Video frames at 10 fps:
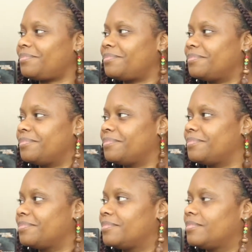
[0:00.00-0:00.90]

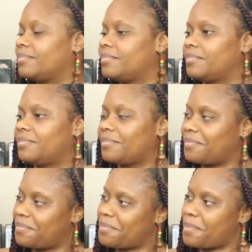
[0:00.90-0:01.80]

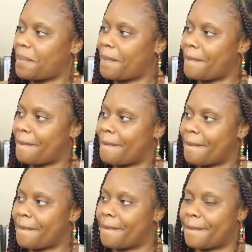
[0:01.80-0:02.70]

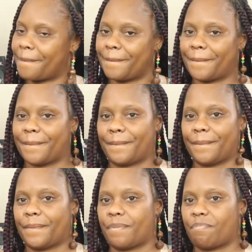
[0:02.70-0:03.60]

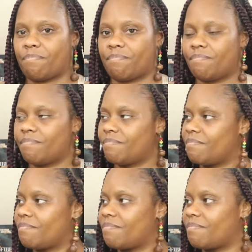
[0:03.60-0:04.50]

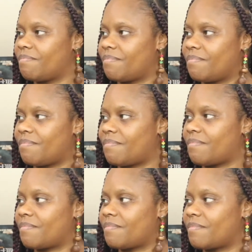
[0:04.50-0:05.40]

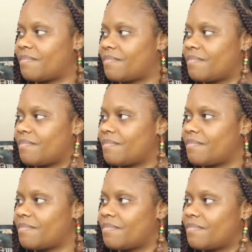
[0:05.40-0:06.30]

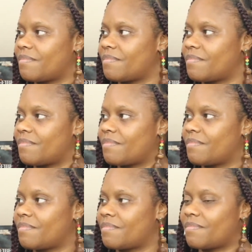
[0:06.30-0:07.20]

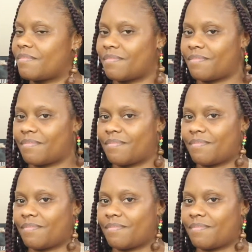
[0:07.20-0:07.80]
(not speaking)